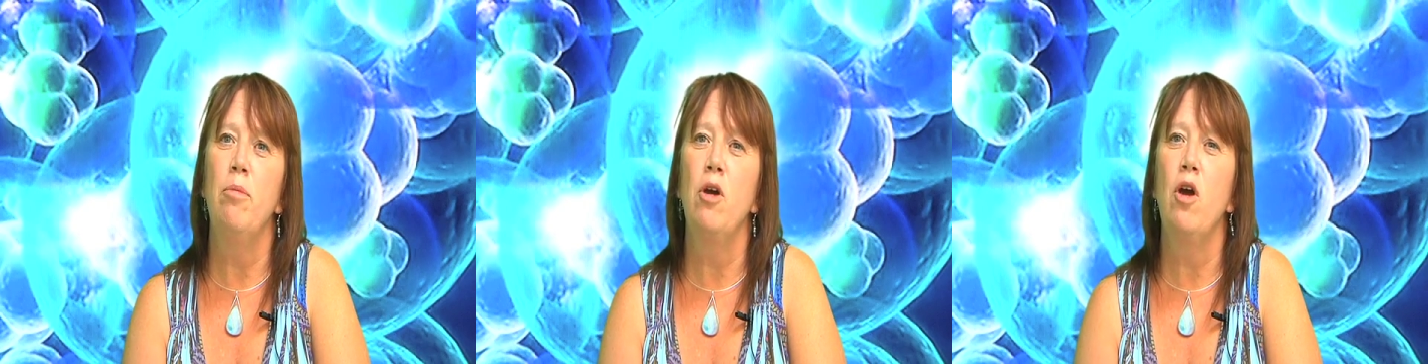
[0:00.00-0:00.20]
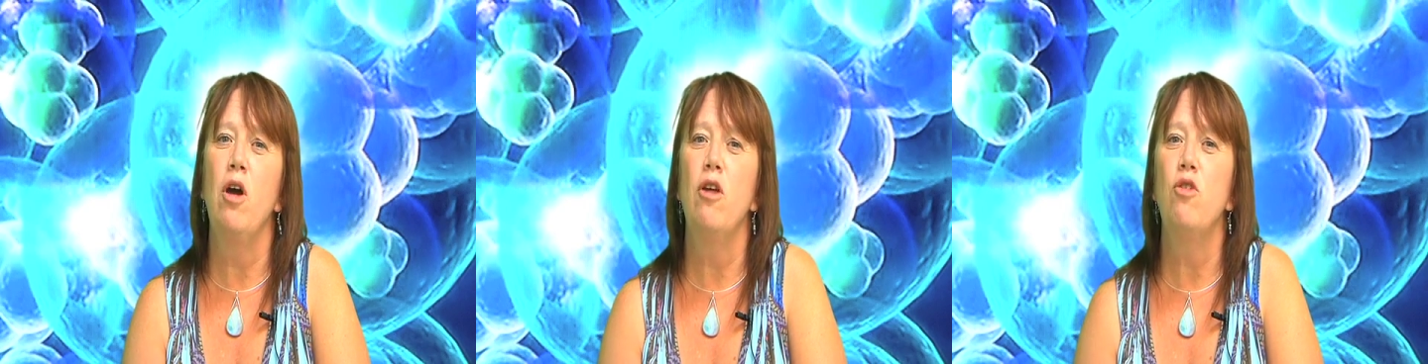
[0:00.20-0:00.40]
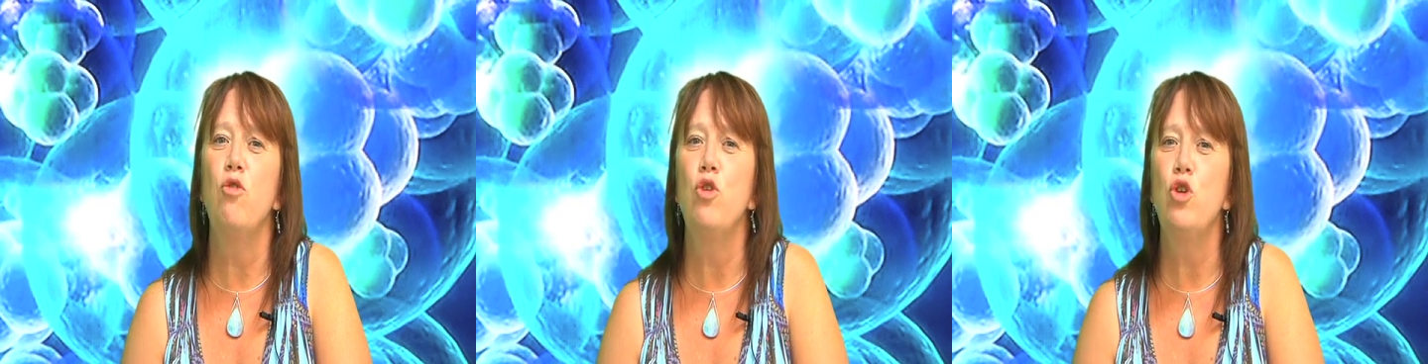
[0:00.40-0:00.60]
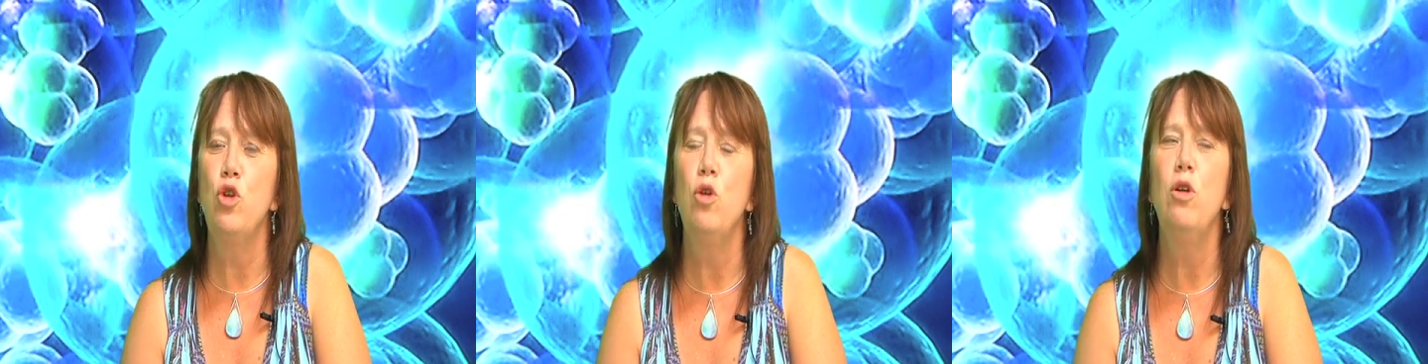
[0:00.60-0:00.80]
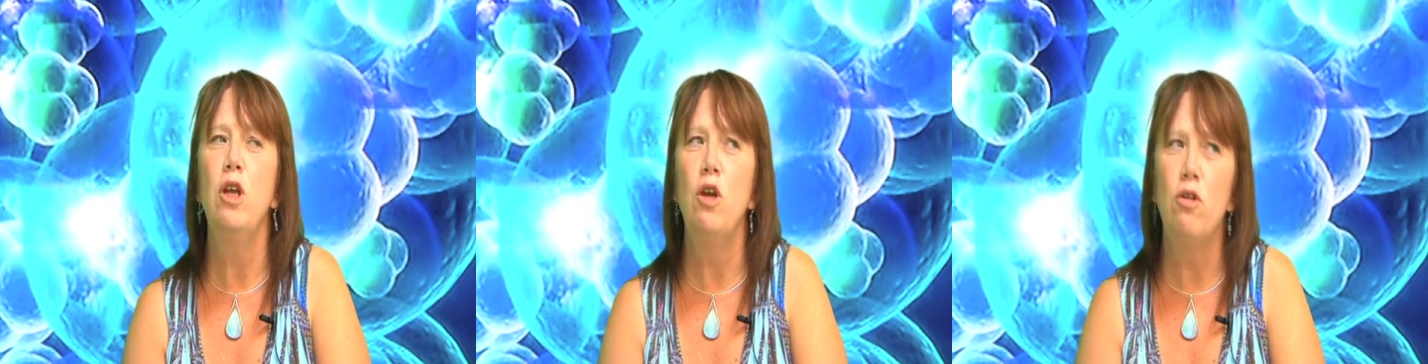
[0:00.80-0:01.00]
because for
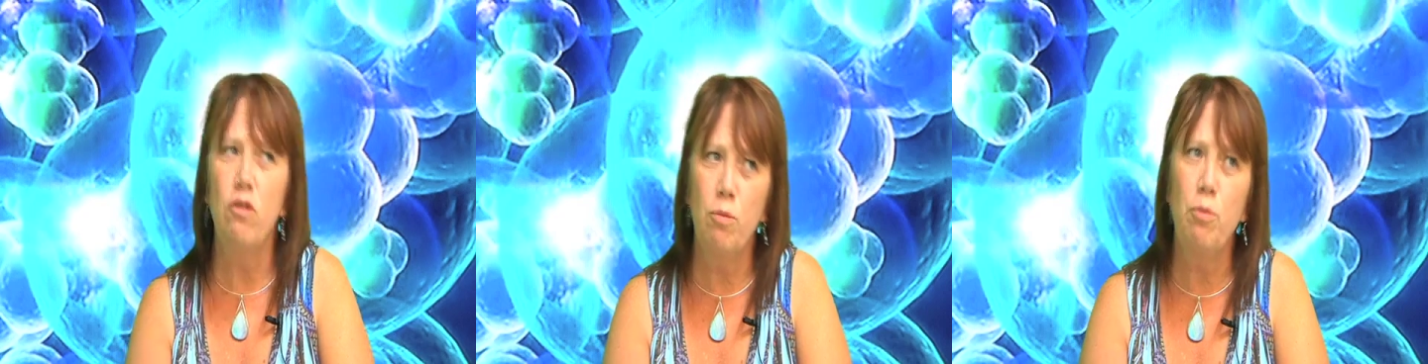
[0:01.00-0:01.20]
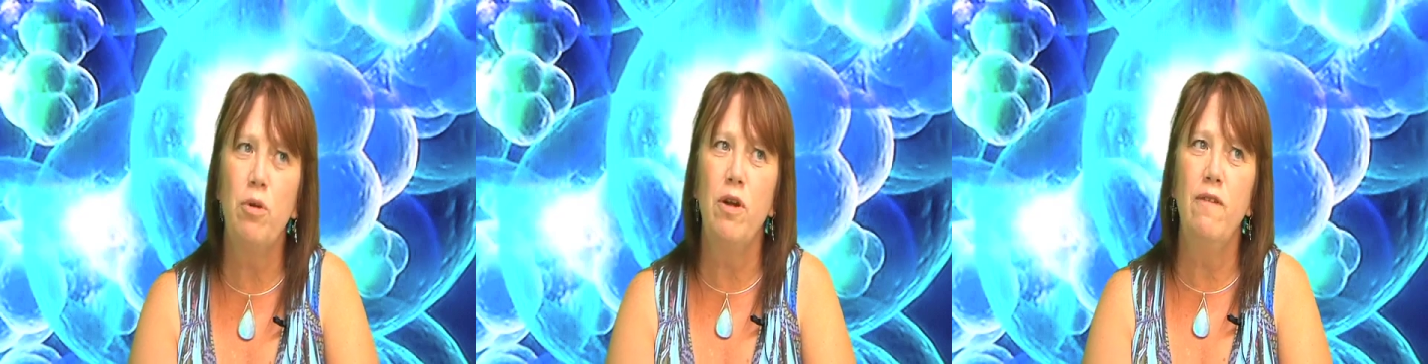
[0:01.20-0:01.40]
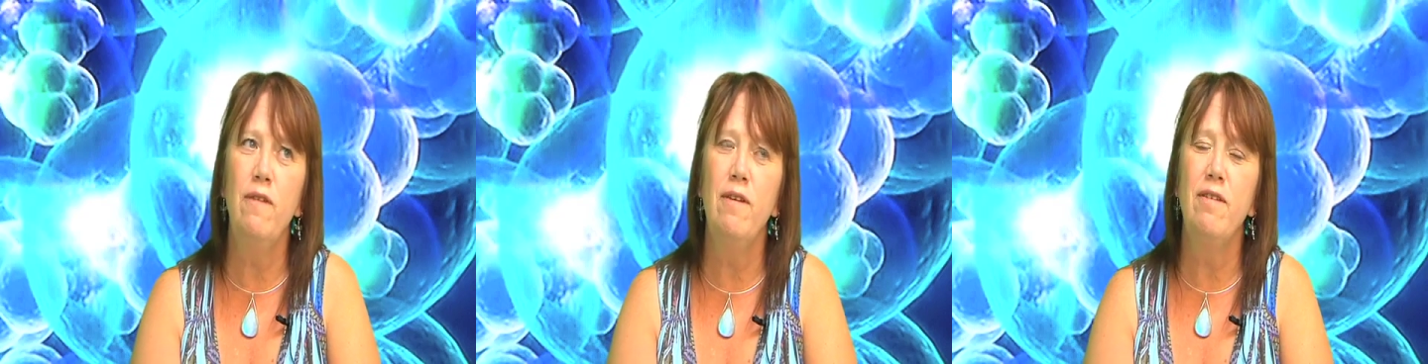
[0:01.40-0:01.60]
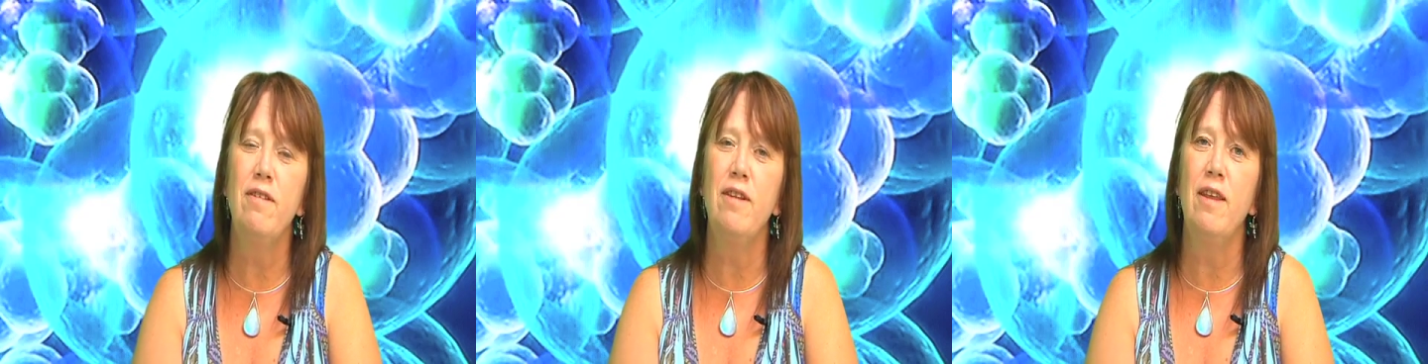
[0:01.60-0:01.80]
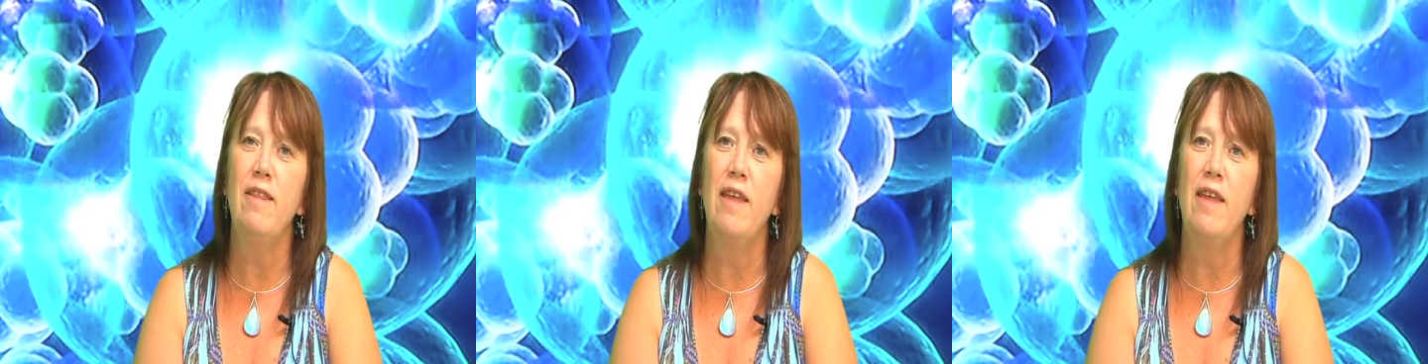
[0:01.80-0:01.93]
2 years previous to